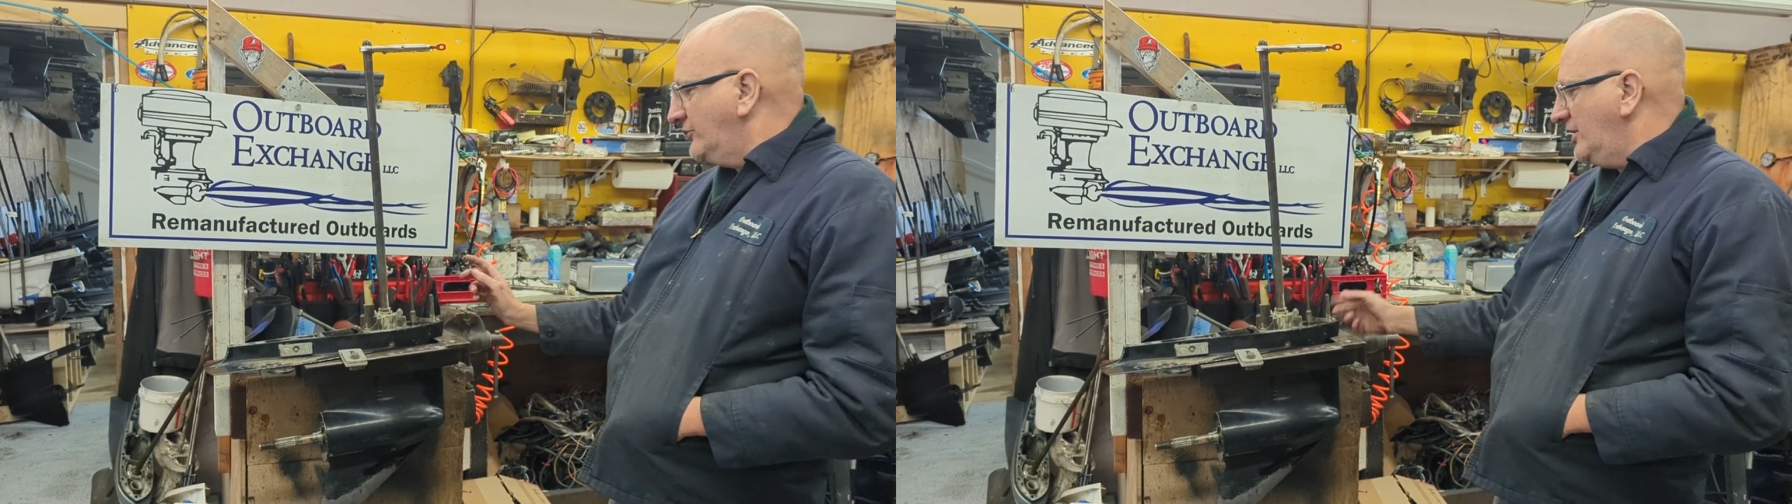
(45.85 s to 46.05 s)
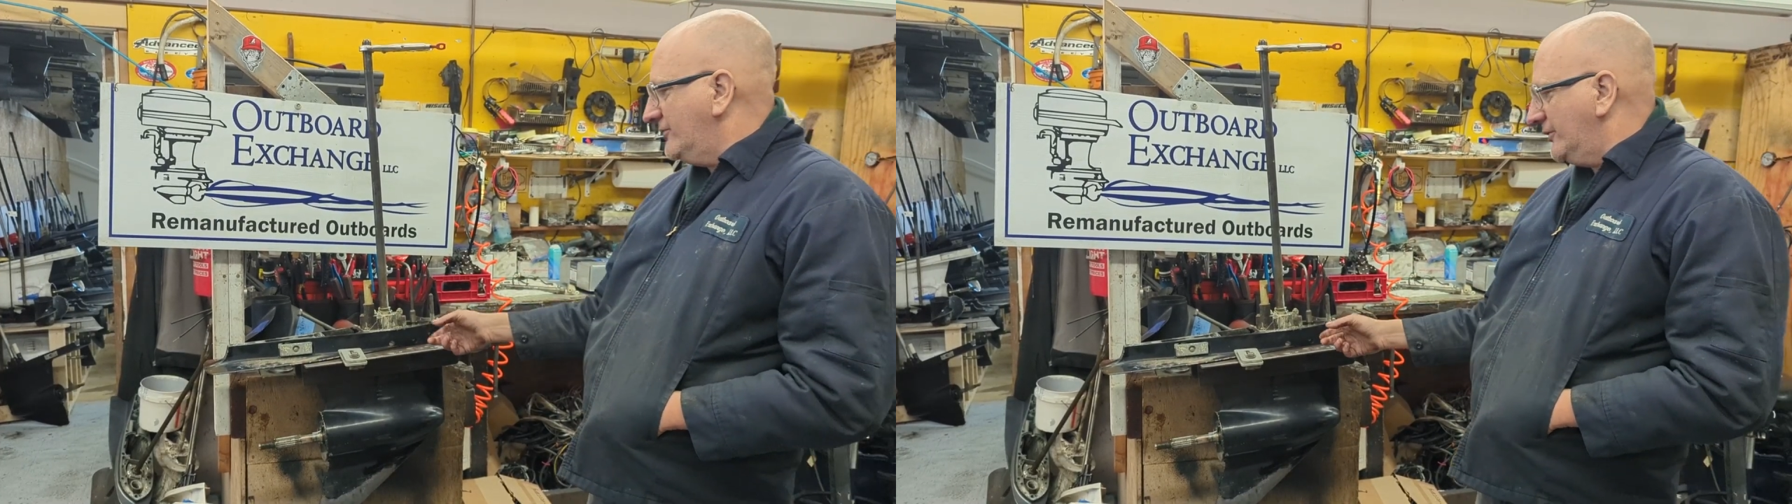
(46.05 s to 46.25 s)

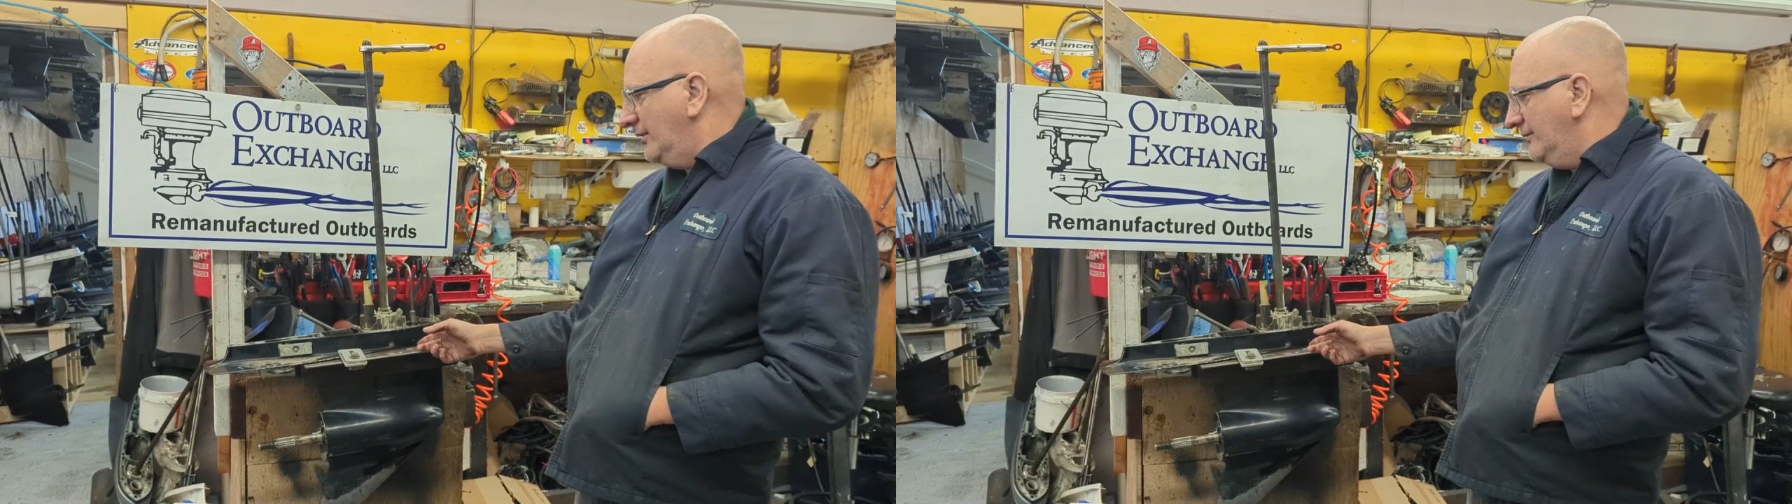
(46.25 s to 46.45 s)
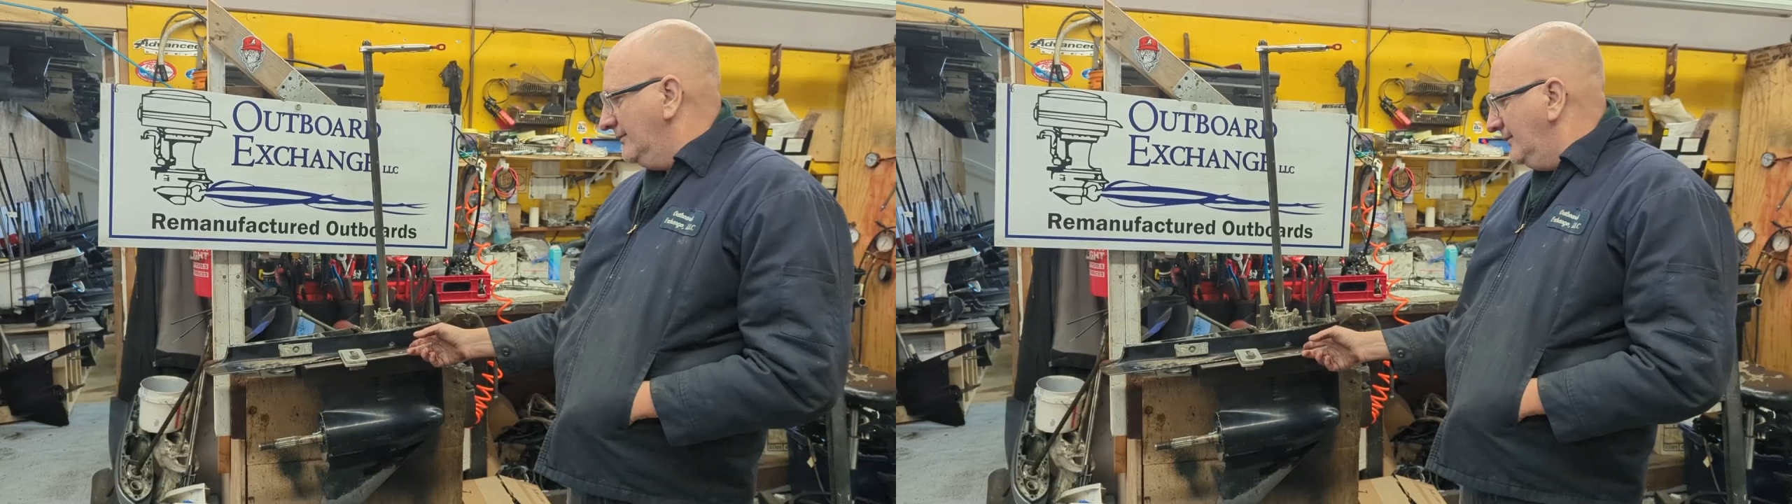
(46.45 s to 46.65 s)
different.
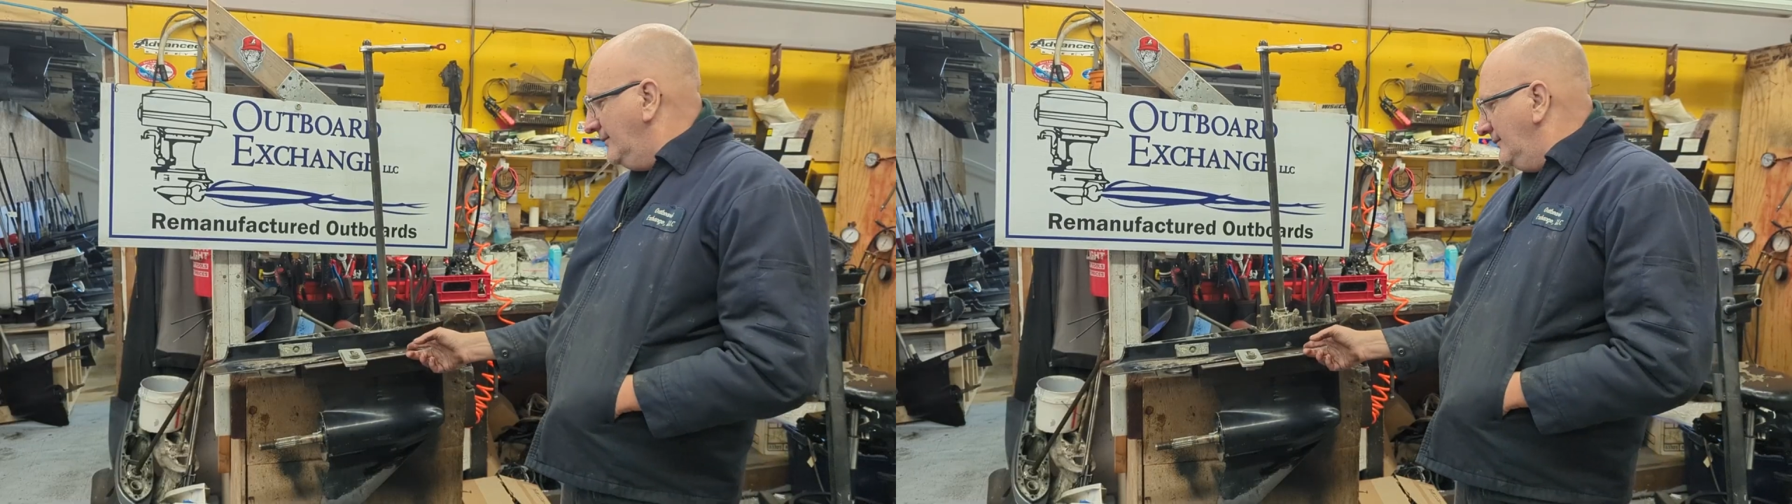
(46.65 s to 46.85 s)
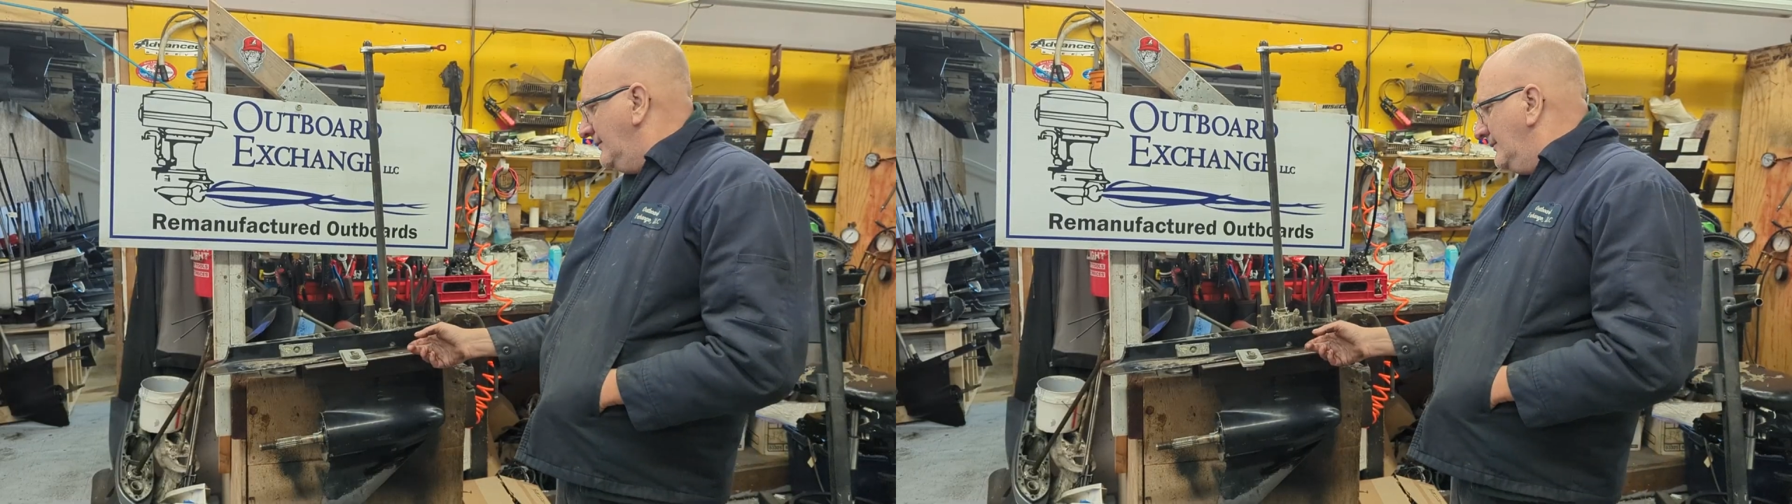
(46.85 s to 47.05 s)

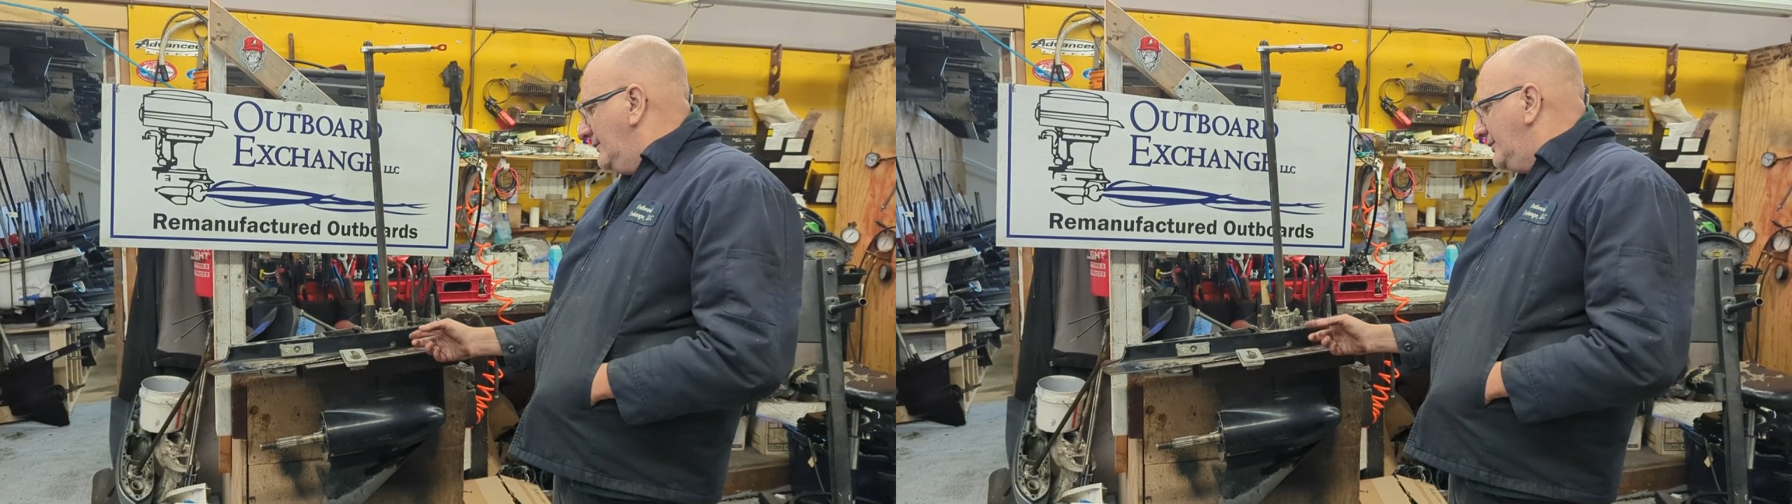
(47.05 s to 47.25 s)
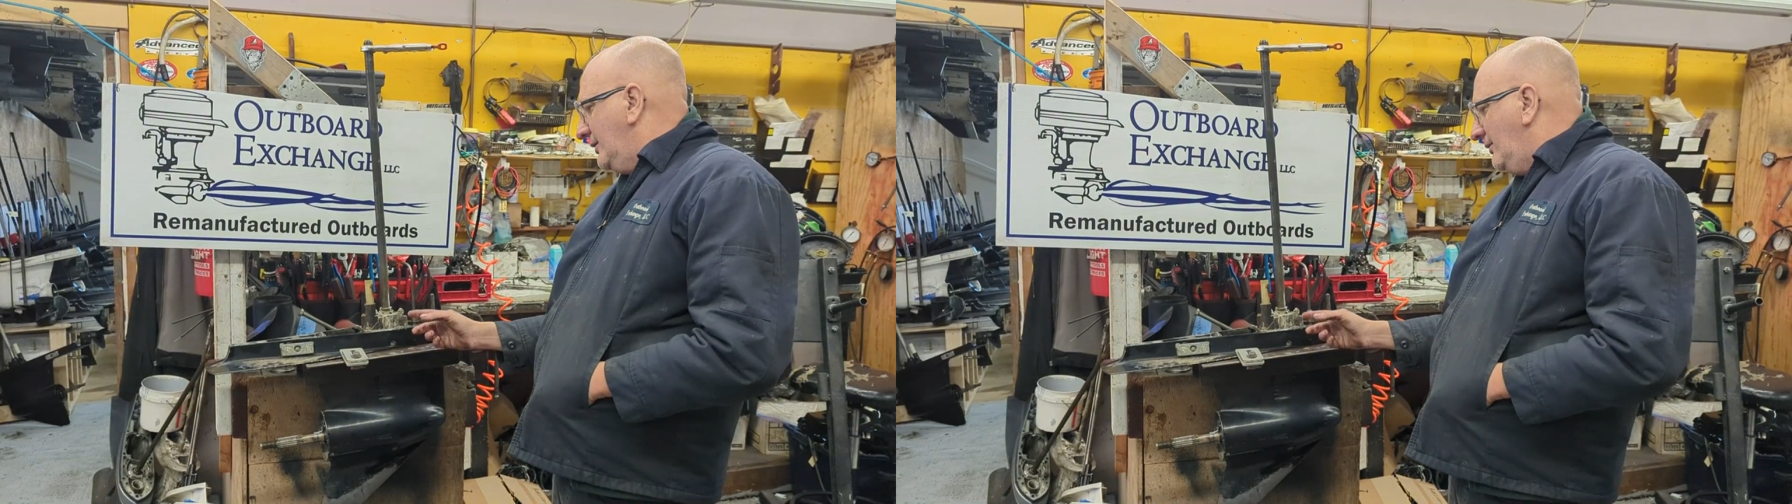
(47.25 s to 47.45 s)

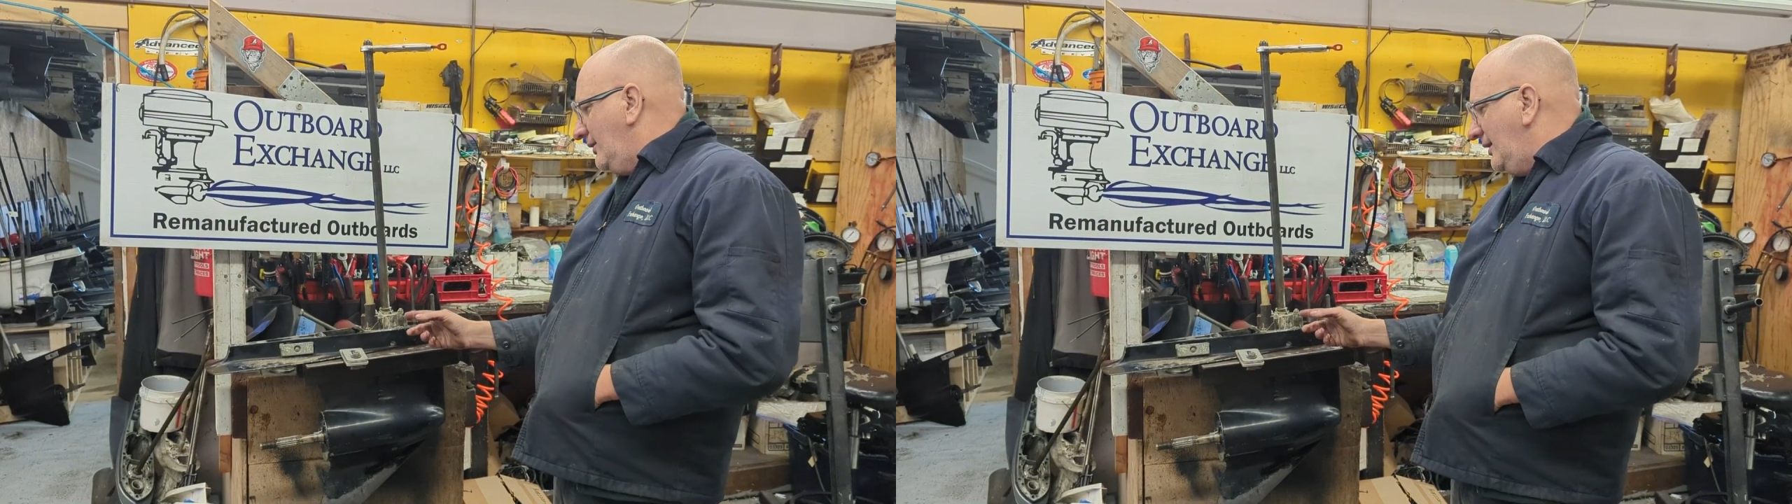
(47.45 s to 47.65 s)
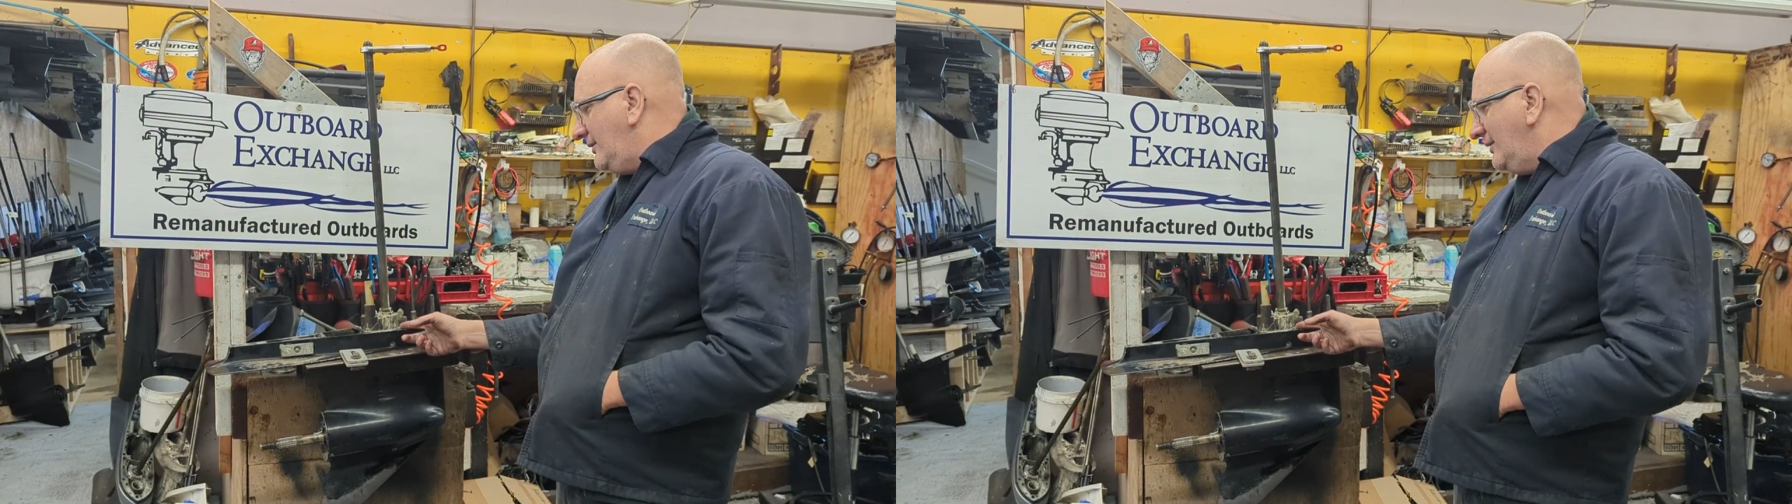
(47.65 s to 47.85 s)
So
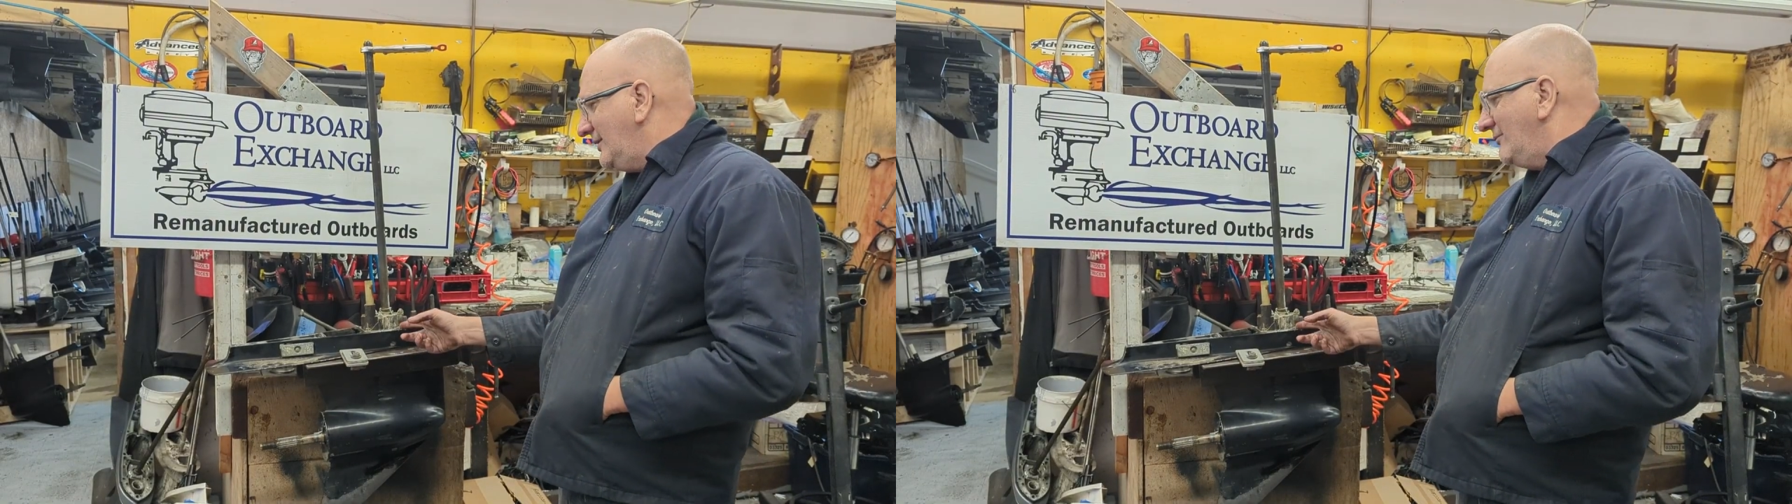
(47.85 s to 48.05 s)
this is a